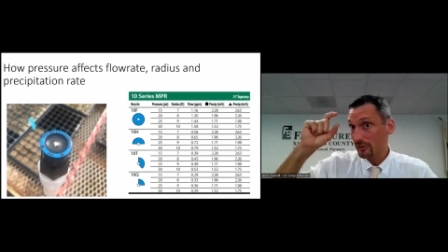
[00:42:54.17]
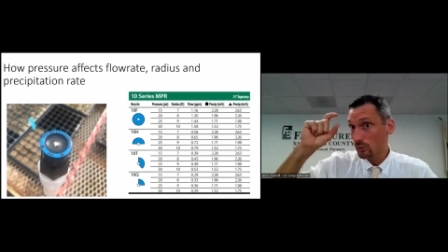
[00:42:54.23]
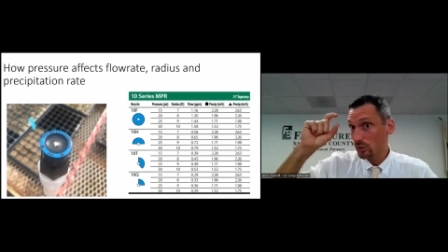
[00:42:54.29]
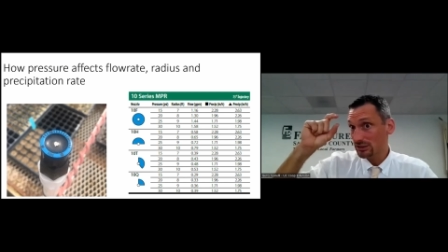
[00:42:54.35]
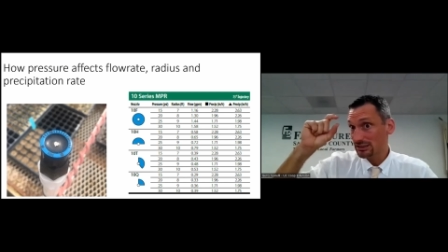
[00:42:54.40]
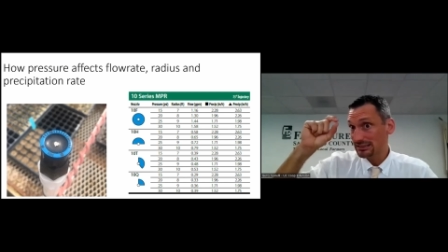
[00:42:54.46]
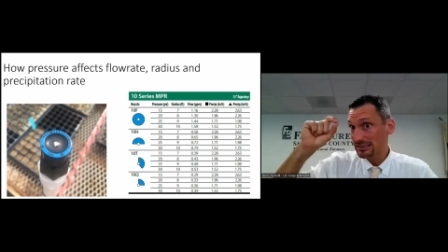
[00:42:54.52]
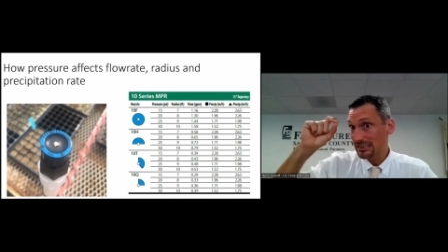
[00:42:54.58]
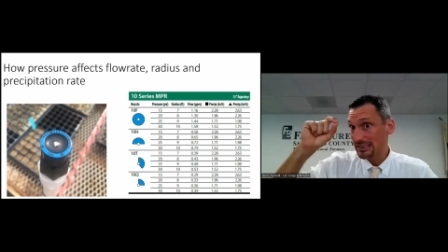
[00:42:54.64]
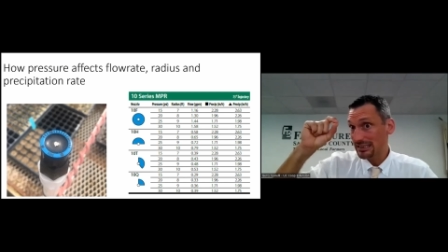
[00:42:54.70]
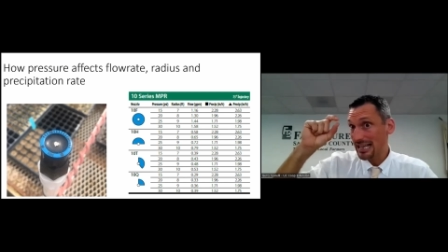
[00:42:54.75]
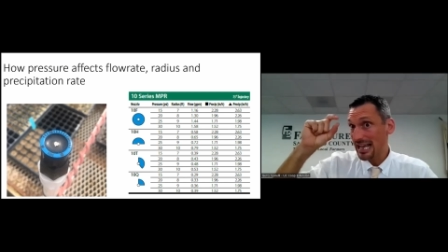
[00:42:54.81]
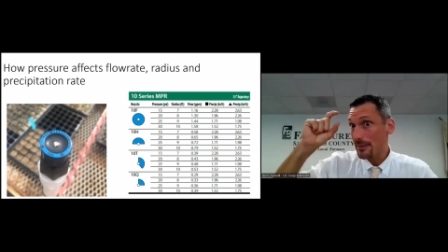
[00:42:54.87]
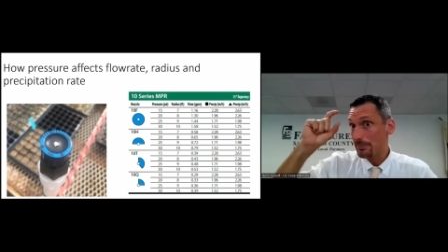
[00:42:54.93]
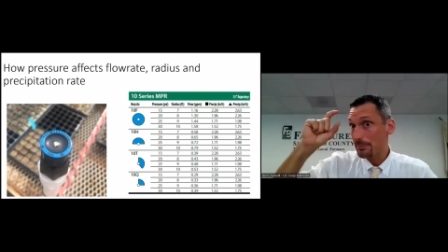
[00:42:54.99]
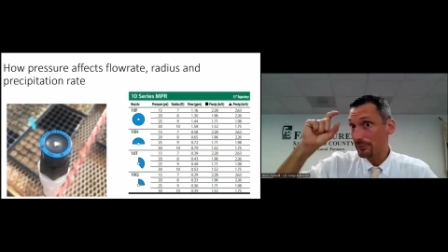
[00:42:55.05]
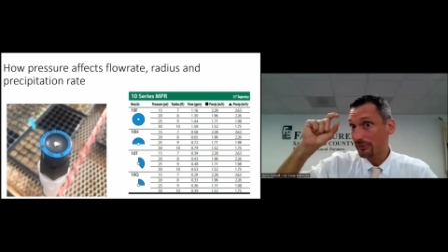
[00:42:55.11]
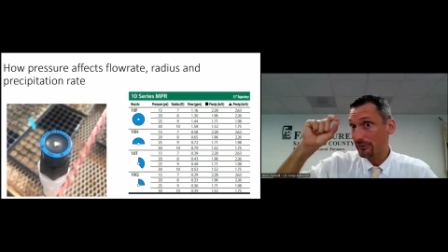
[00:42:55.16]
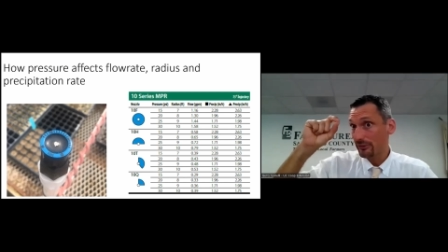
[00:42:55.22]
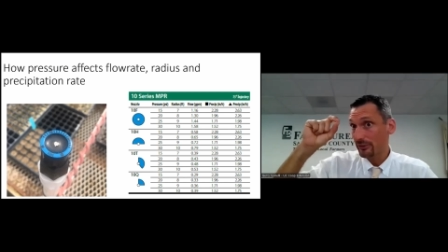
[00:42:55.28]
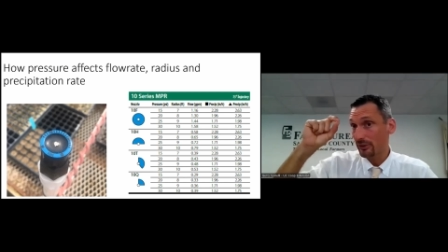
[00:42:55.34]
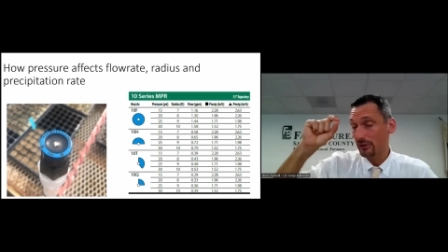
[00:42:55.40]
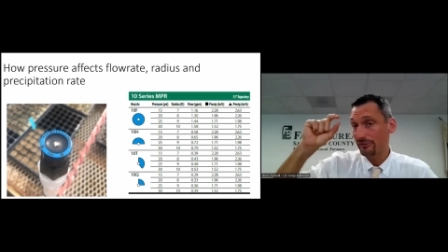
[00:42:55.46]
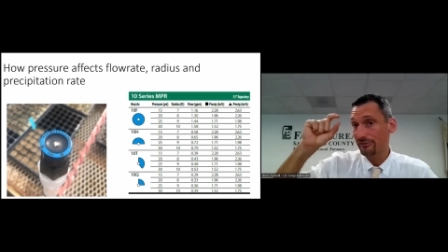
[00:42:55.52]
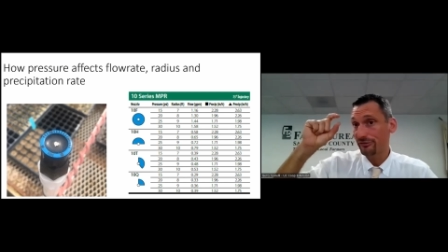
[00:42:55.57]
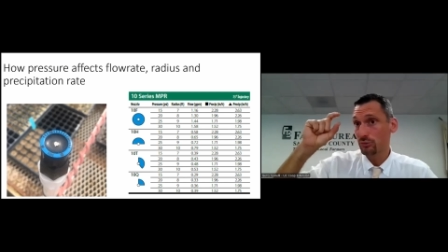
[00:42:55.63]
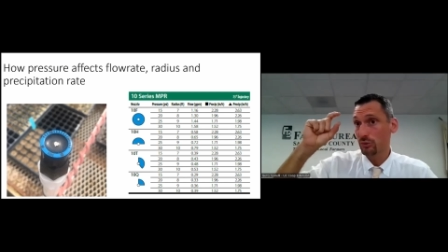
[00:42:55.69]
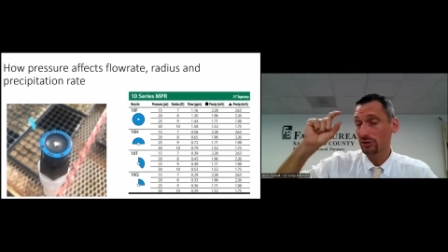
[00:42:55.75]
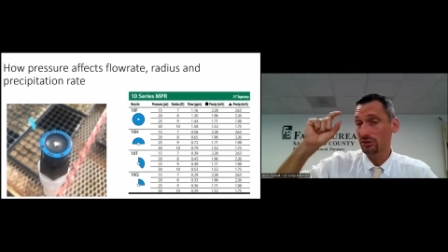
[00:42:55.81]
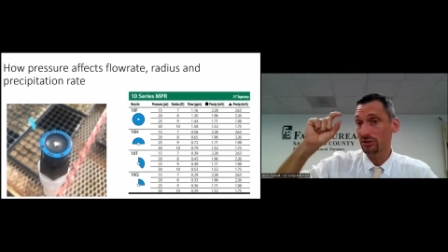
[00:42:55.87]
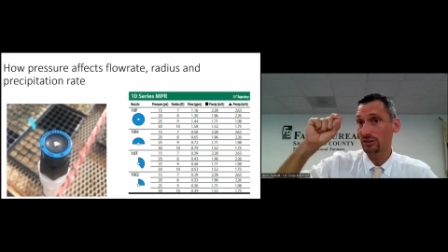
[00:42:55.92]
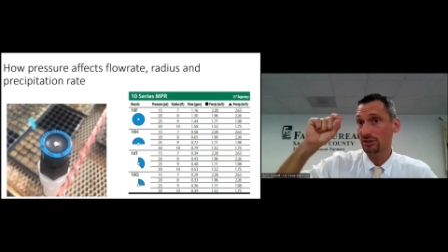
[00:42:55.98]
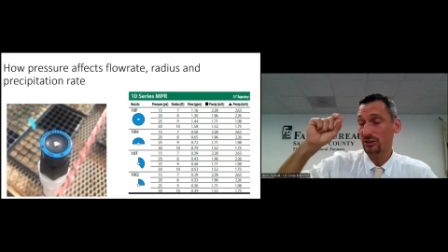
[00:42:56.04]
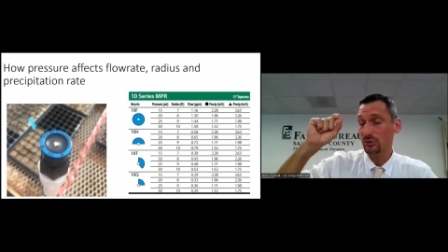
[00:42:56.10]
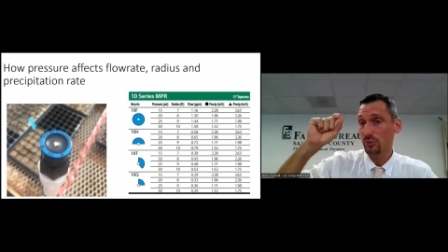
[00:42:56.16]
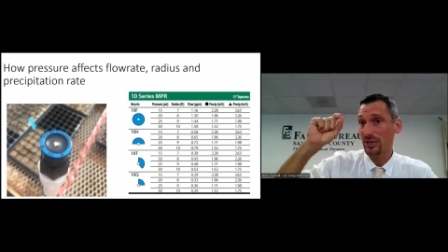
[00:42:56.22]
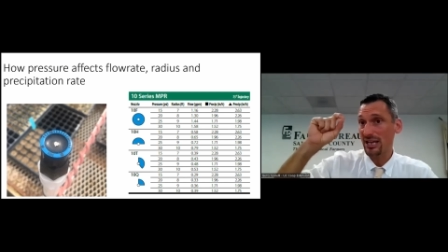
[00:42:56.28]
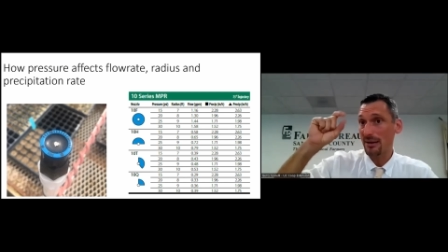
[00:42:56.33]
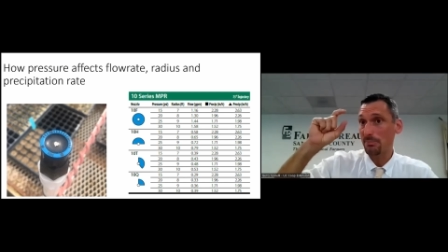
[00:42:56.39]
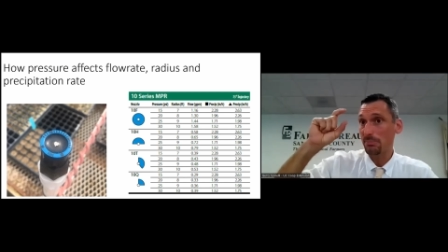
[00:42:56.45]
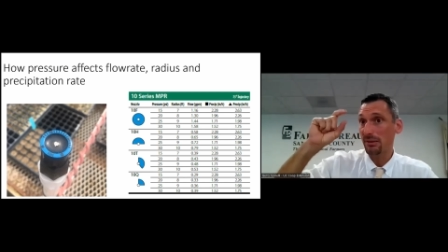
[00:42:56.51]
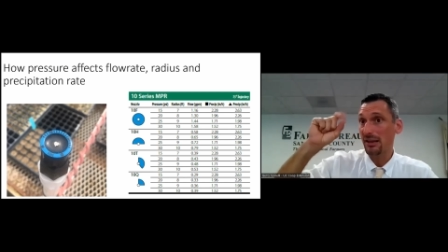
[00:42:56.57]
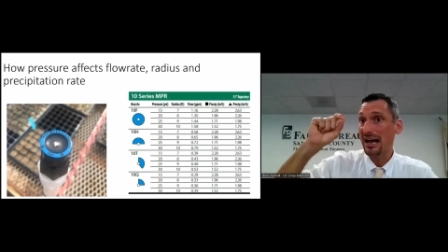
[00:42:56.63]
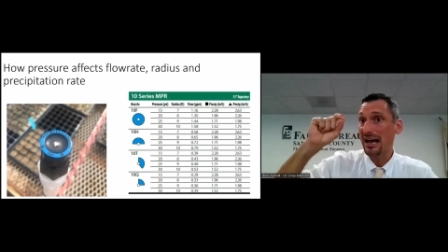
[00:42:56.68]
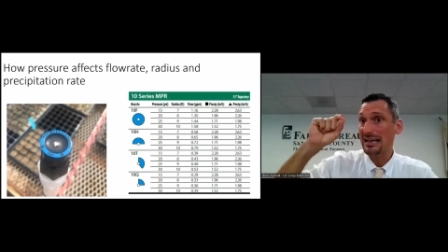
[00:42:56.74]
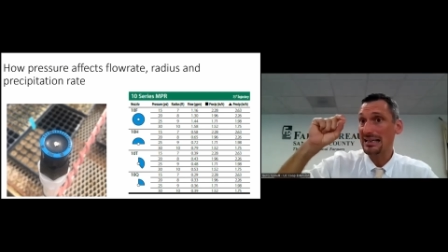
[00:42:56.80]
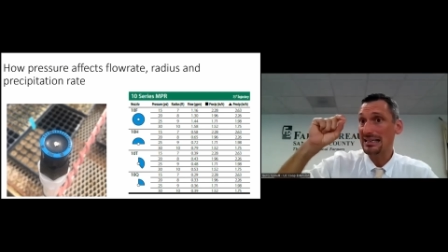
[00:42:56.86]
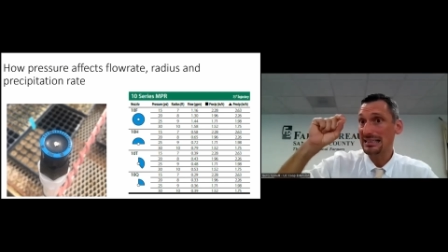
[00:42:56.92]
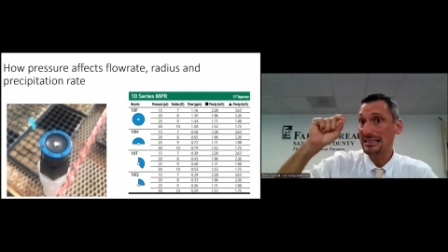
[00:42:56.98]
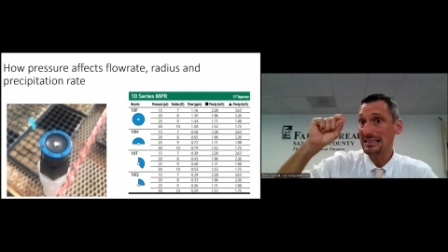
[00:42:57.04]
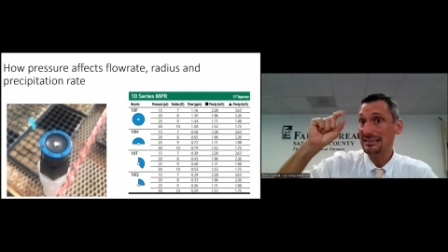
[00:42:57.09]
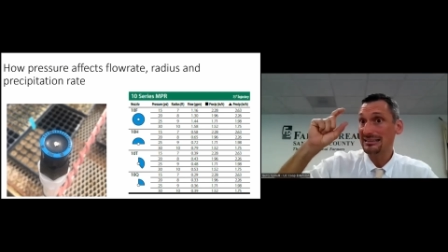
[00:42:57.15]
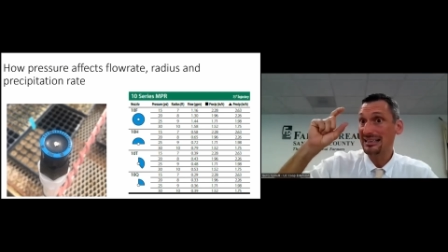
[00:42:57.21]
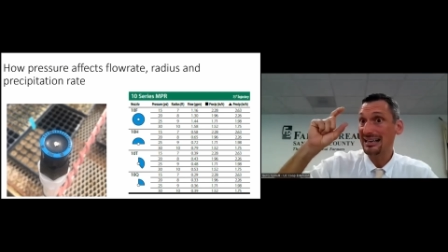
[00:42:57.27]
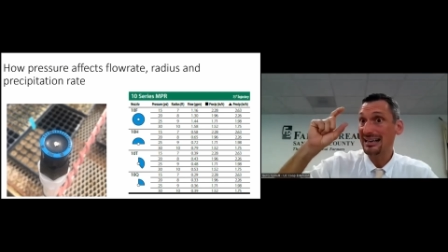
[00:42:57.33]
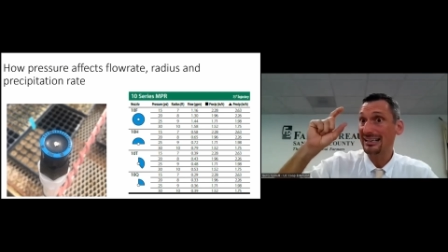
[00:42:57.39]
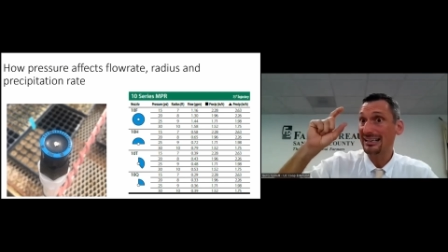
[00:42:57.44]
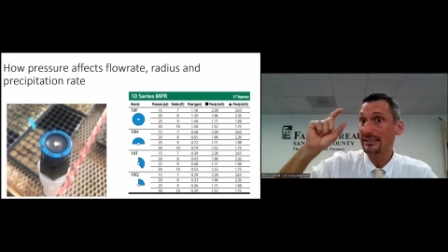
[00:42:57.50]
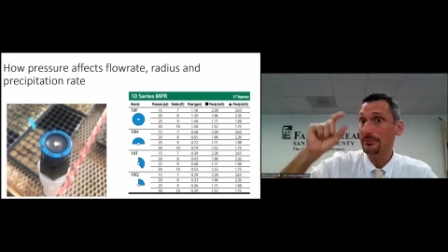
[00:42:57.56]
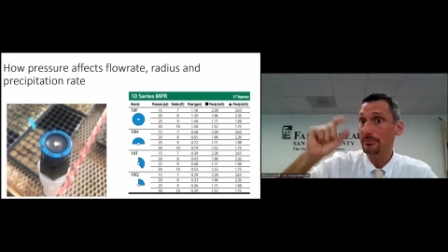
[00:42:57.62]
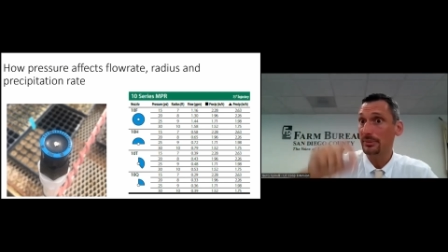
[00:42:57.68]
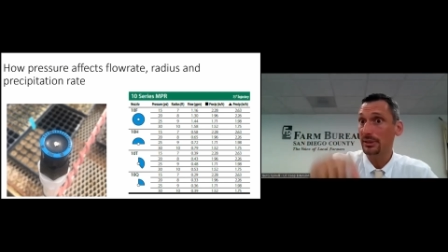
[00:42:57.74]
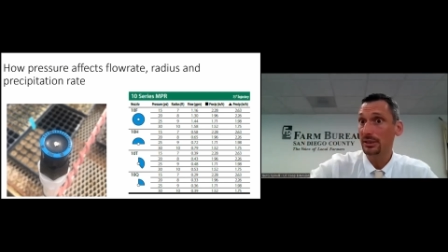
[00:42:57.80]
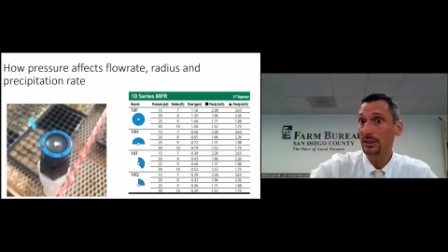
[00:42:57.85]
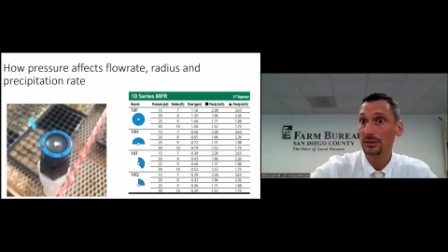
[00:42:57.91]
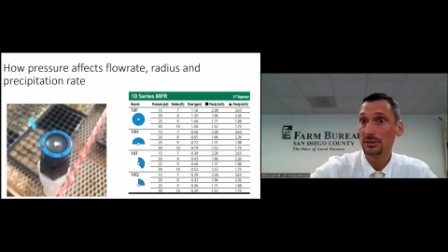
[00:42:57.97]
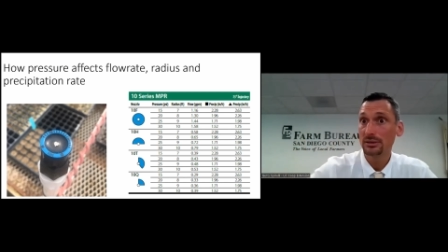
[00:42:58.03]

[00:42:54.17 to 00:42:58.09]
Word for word: What's the depth of water that we apply in time?